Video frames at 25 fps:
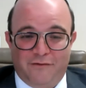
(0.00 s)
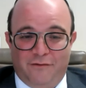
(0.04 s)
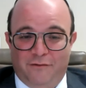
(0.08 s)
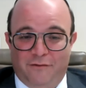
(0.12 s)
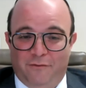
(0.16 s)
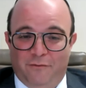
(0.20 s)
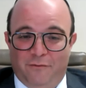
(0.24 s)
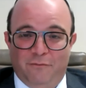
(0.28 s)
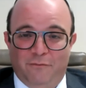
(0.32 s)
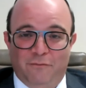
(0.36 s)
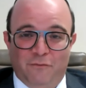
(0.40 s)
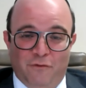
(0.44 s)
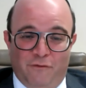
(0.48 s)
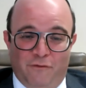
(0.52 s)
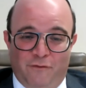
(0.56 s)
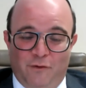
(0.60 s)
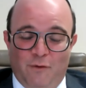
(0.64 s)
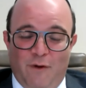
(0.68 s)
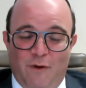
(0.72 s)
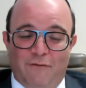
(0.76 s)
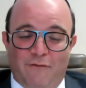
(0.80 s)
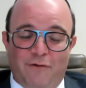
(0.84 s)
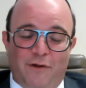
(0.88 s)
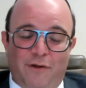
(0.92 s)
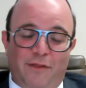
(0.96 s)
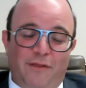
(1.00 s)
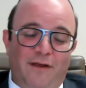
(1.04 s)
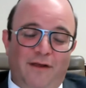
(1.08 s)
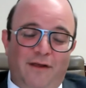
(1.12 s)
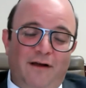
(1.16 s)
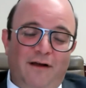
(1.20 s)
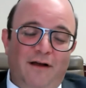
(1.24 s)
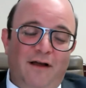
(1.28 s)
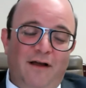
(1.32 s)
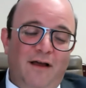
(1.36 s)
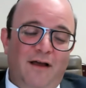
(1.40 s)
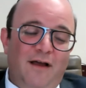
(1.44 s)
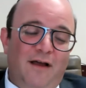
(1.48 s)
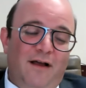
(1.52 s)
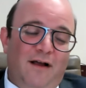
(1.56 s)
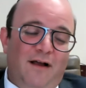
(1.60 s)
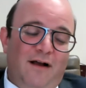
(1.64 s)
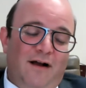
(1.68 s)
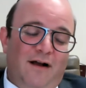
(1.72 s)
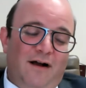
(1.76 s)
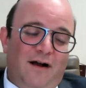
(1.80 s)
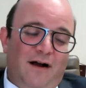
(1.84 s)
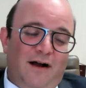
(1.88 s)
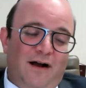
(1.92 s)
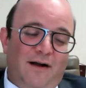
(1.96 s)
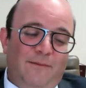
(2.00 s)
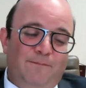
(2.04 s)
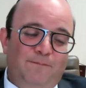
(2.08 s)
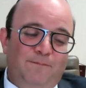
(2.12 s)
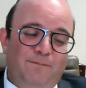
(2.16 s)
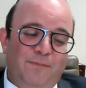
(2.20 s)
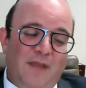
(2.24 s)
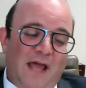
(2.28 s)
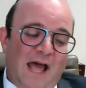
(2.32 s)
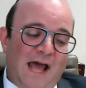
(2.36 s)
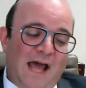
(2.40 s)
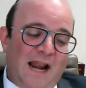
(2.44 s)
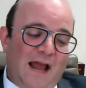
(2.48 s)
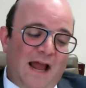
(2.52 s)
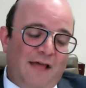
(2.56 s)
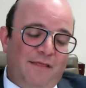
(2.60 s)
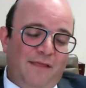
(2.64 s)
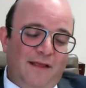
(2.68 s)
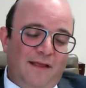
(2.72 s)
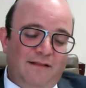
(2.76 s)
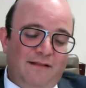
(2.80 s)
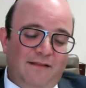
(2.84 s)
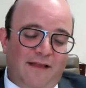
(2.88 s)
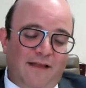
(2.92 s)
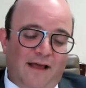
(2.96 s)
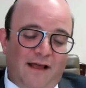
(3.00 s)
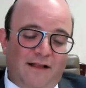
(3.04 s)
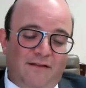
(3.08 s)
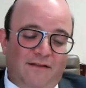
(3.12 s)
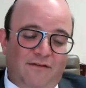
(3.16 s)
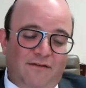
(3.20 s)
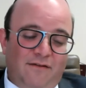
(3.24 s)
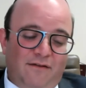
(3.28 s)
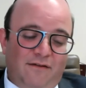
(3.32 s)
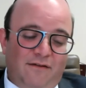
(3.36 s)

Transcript: to review everything. And I think that